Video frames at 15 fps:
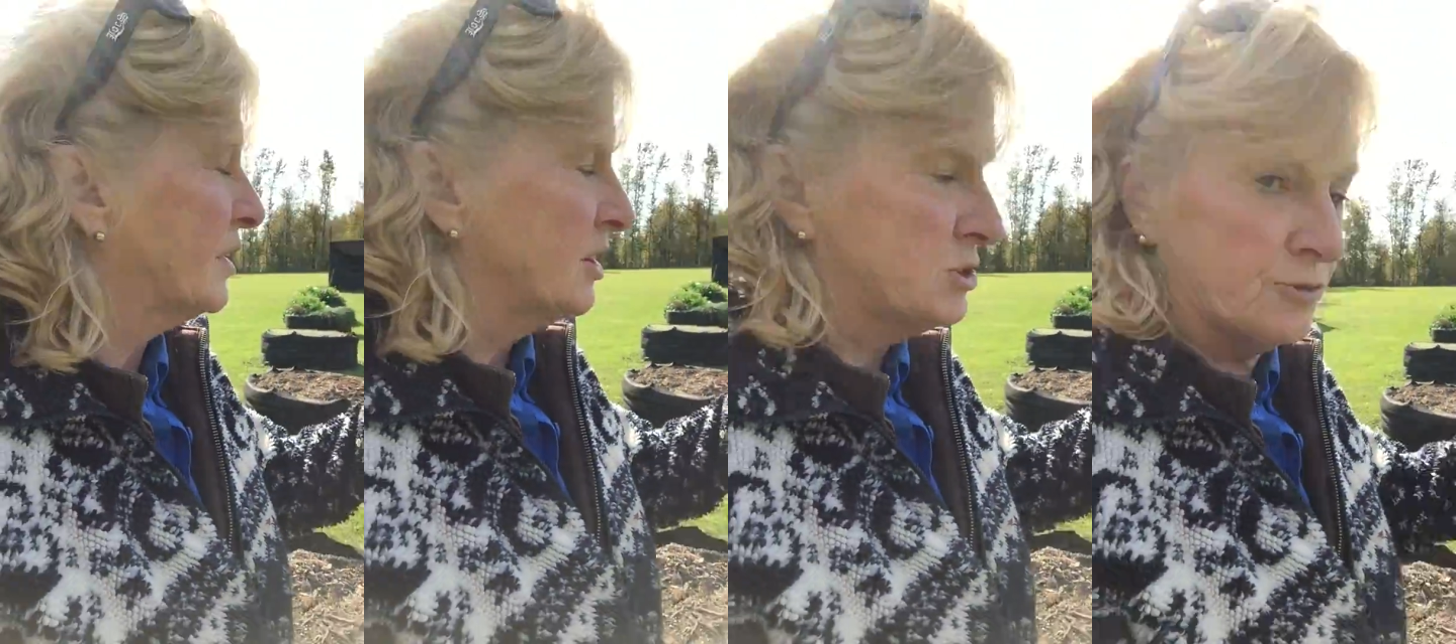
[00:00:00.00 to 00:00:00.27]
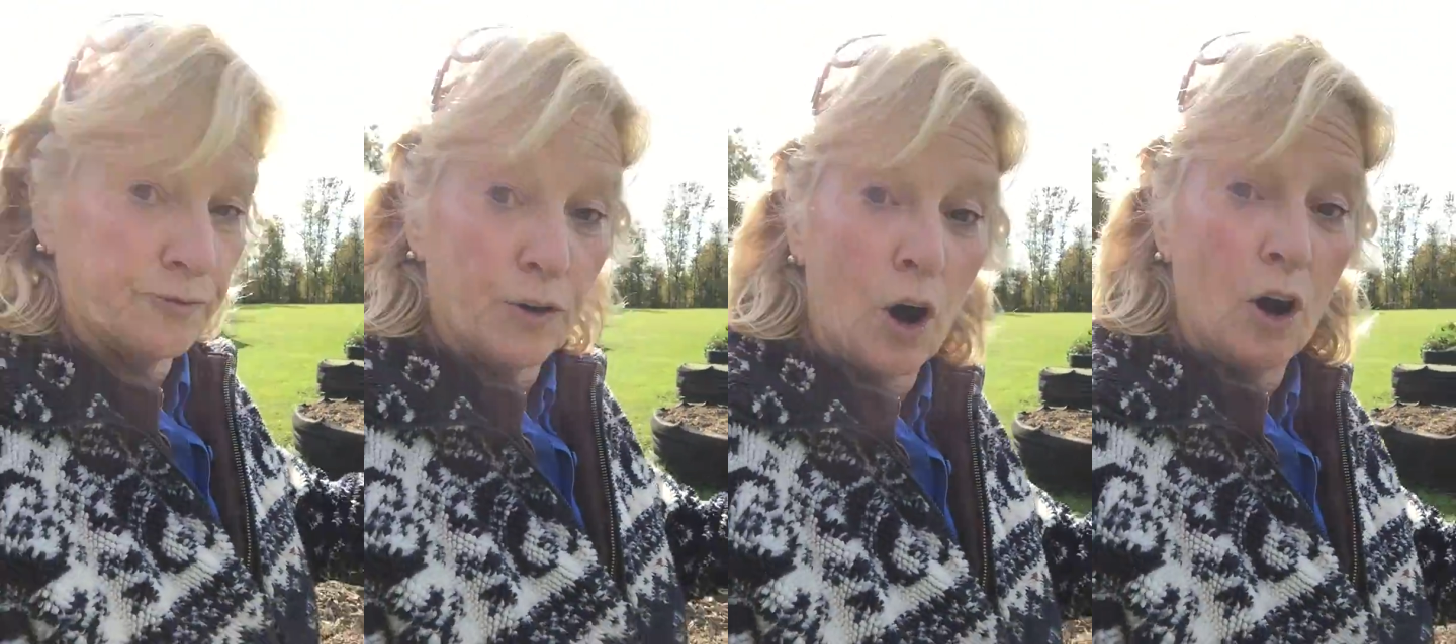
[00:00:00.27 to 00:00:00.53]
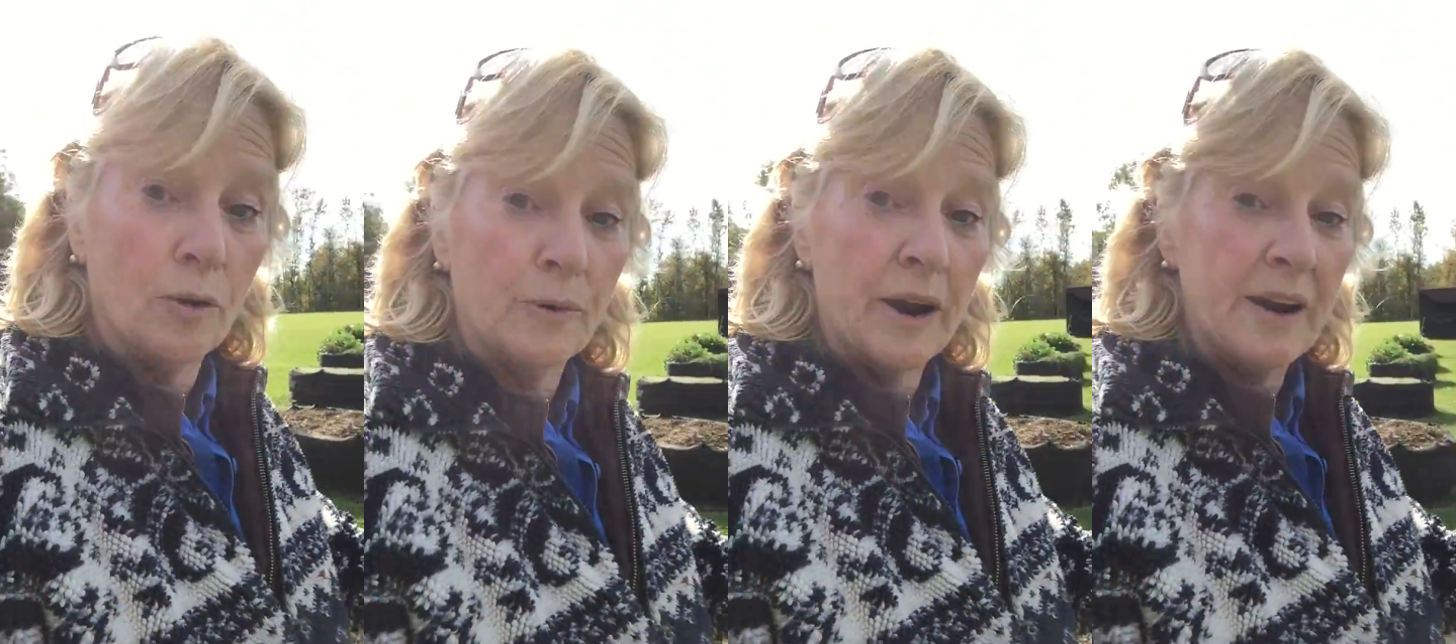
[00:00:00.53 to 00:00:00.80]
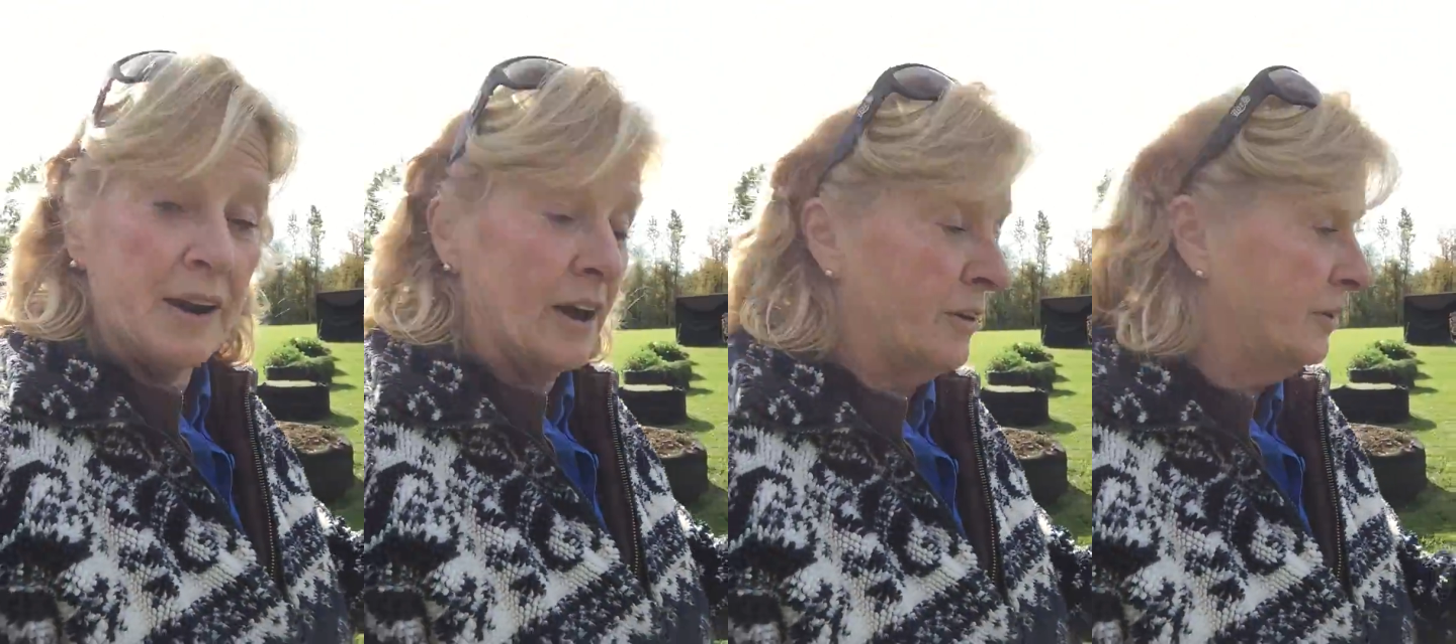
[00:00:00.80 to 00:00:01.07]
it's fall
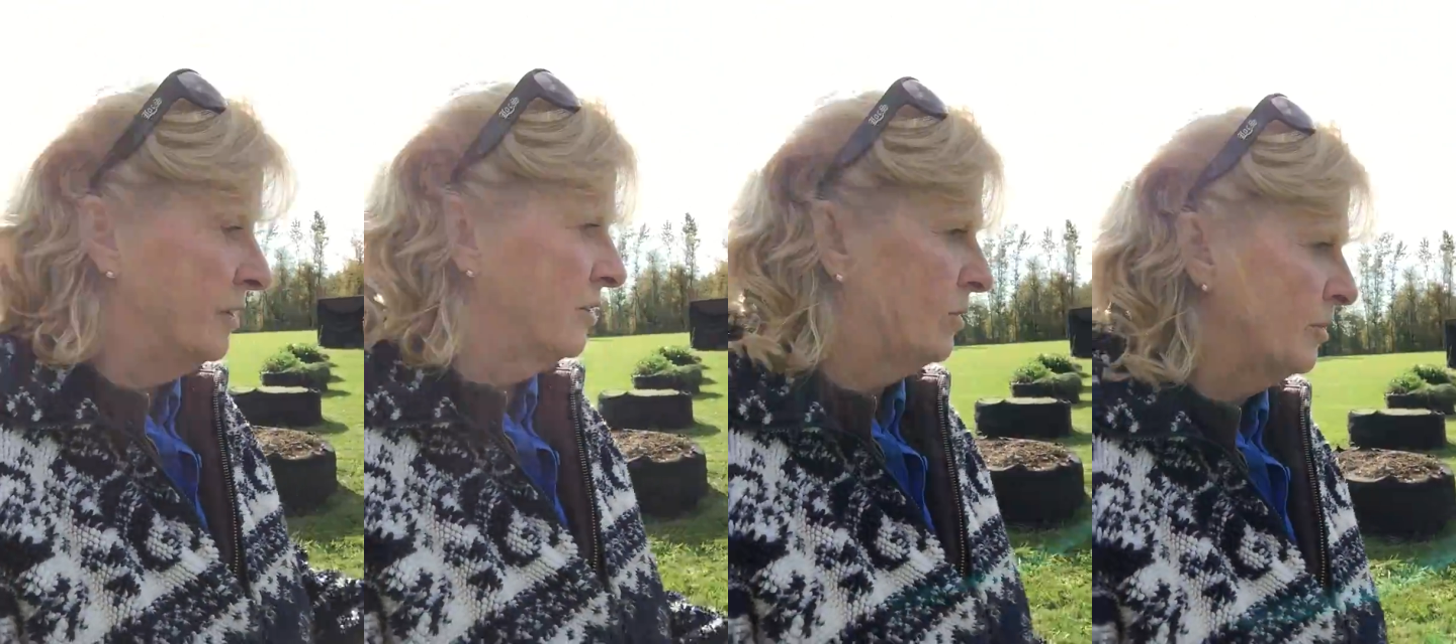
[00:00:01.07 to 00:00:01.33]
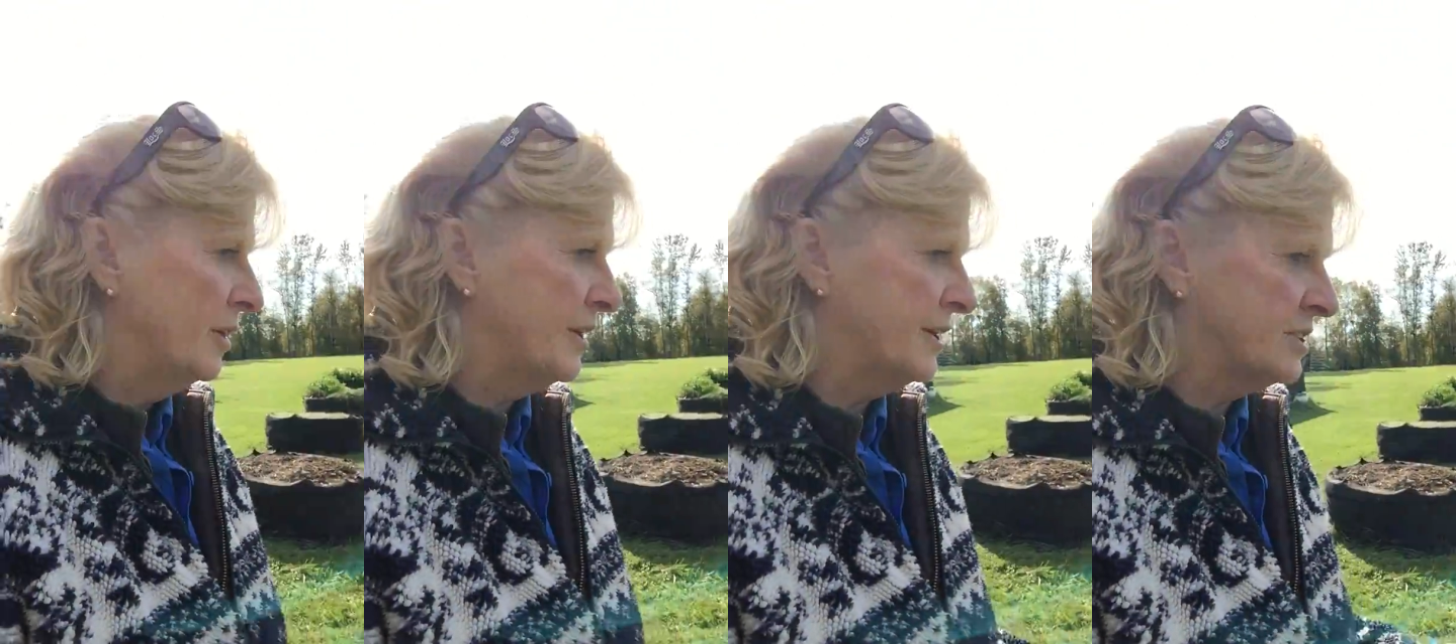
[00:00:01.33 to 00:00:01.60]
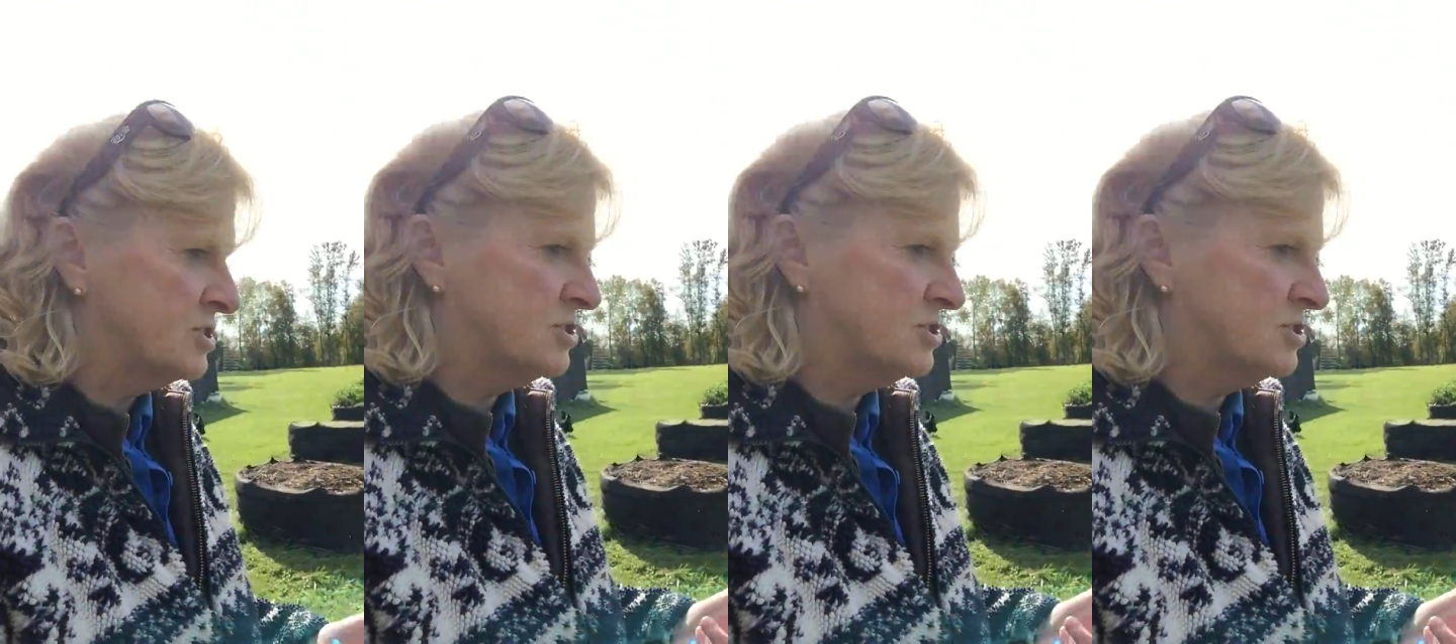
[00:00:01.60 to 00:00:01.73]
right now here in Oregon,